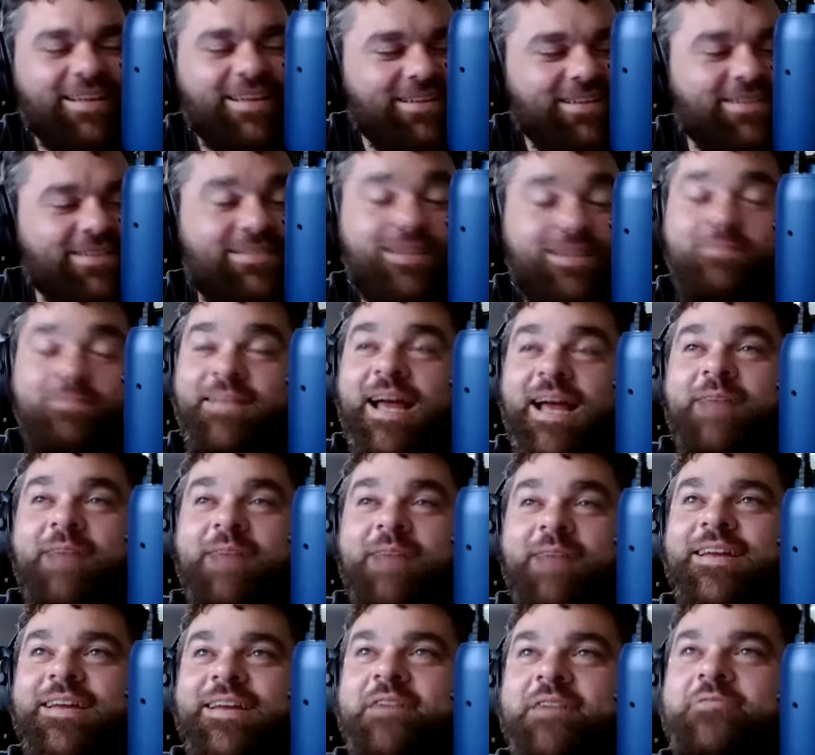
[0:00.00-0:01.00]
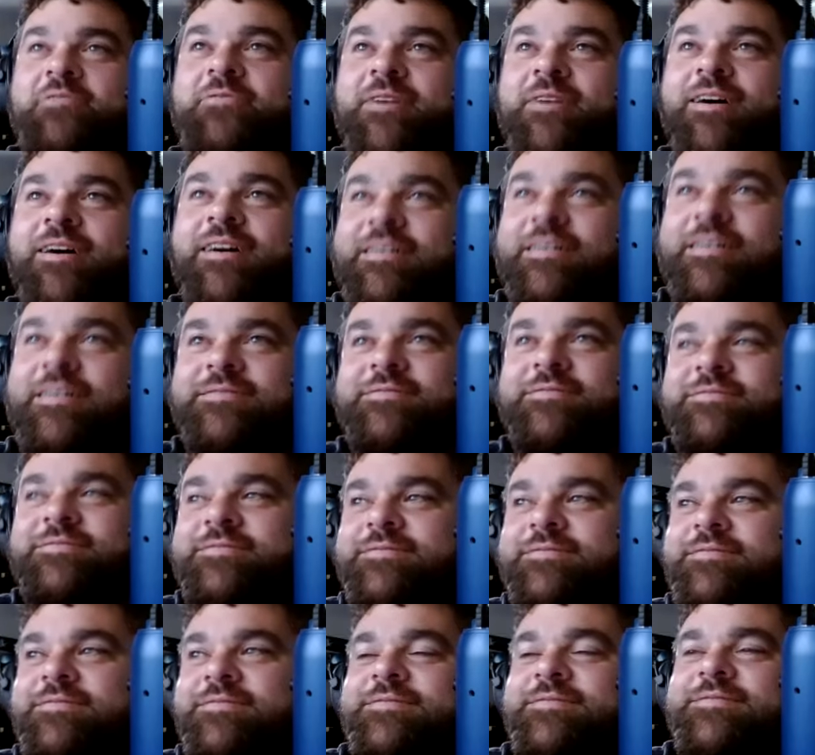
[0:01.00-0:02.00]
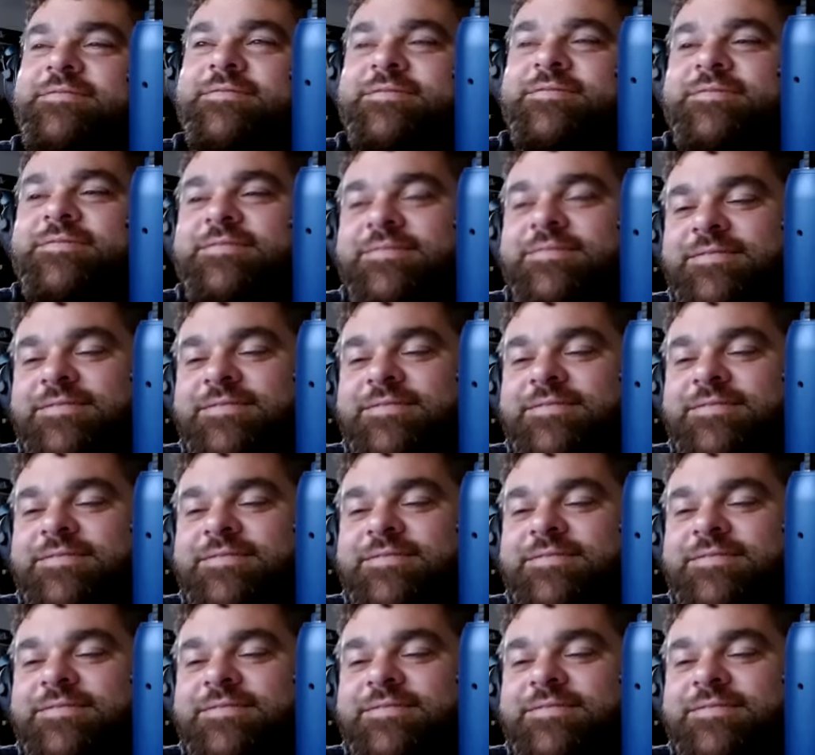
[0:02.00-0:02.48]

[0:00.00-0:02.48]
Sometimes it goes wrong. Oh, yeah, for